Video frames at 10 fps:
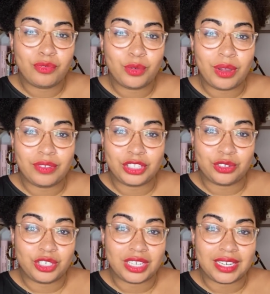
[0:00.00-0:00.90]

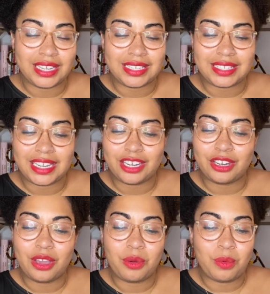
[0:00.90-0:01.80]
revolution is in
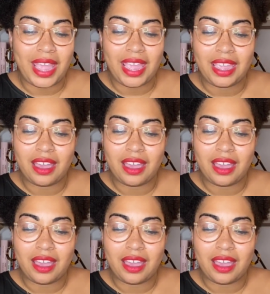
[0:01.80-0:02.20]
no way